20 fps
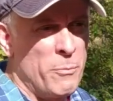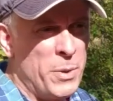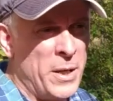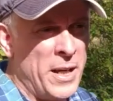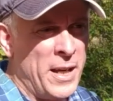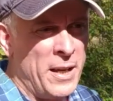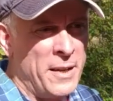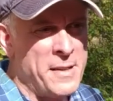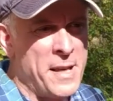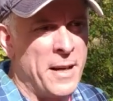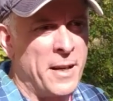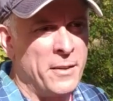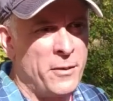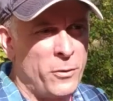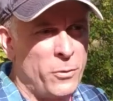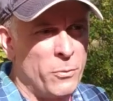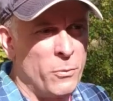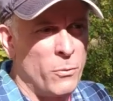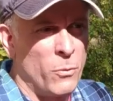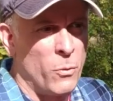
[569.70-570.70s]
Being that
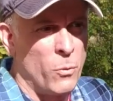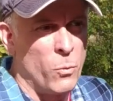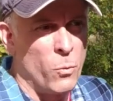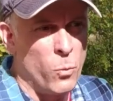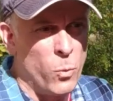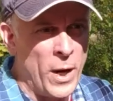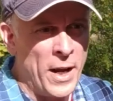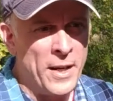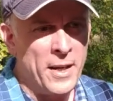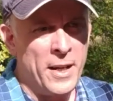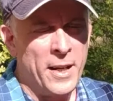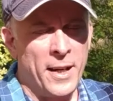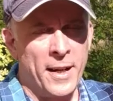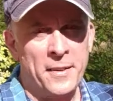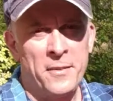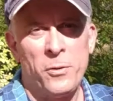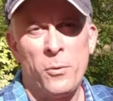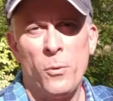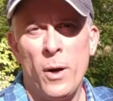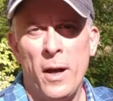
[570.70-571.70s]
it's wending
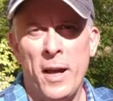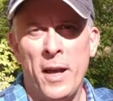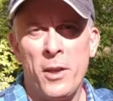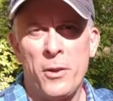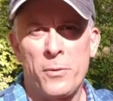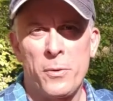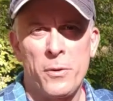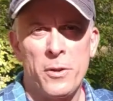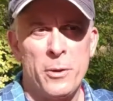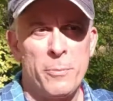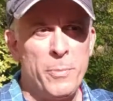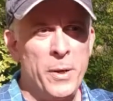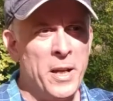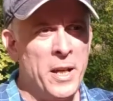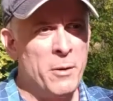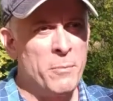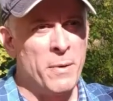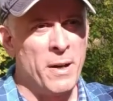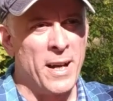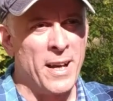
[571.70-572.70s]
its way through the
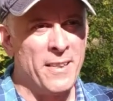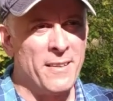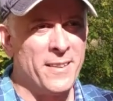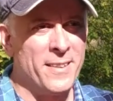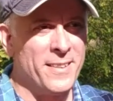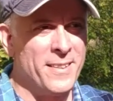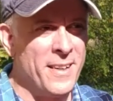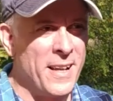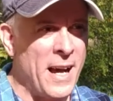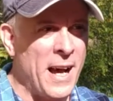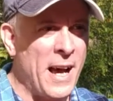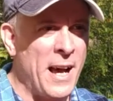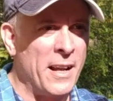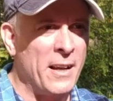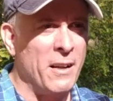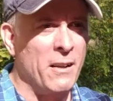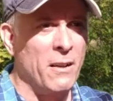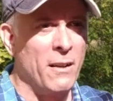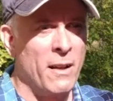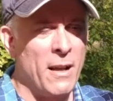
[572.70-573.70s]
Piedmont, there's
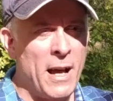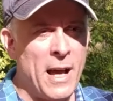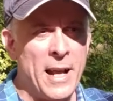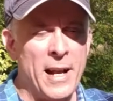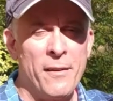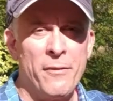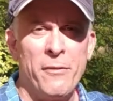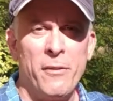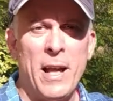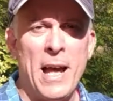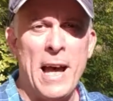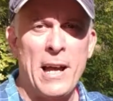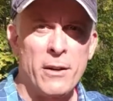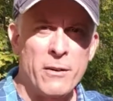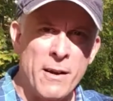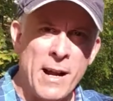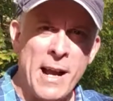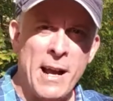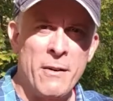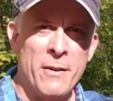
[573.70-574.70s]
not a lot of flat
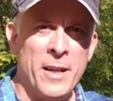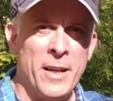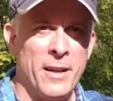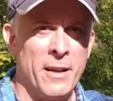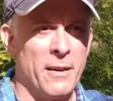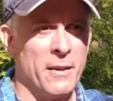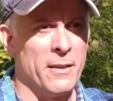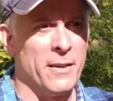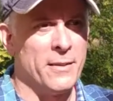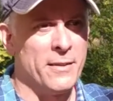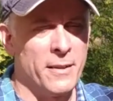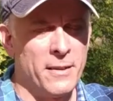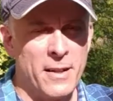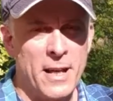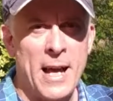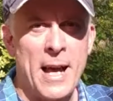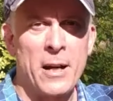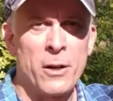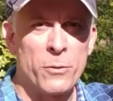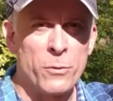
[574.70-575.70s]
ground here. There's a
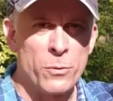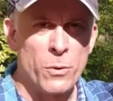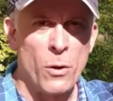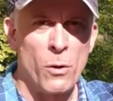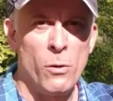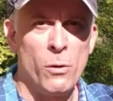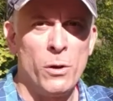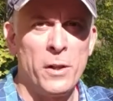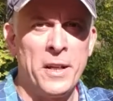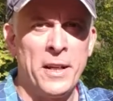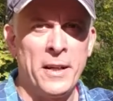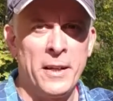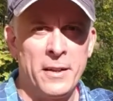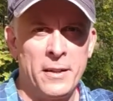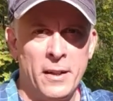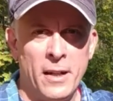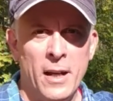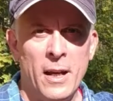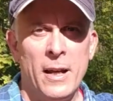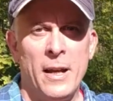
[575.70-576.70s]
lot of
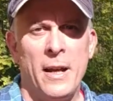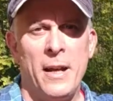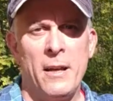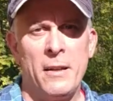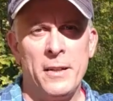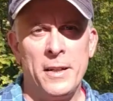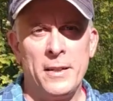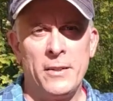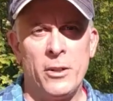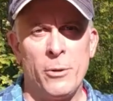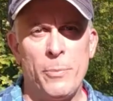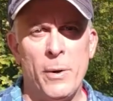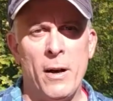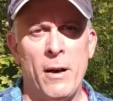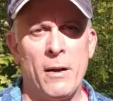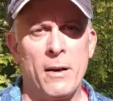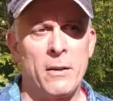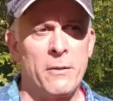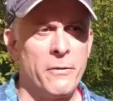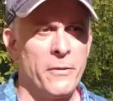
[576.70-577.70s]
rolling, hilly
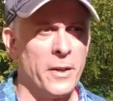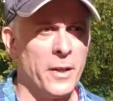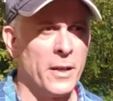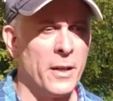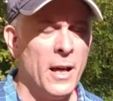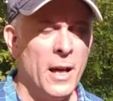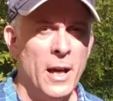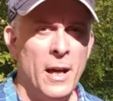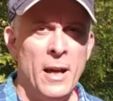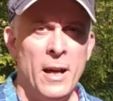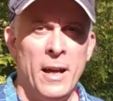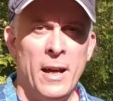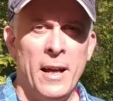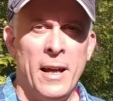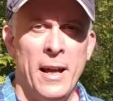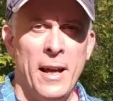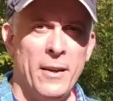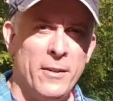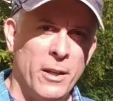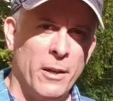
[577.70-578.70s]
topography,
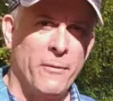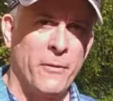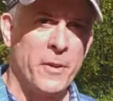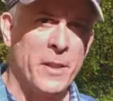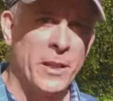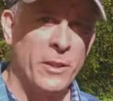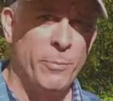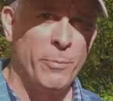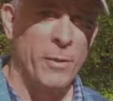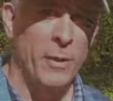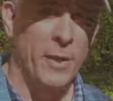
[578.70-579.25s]
except for this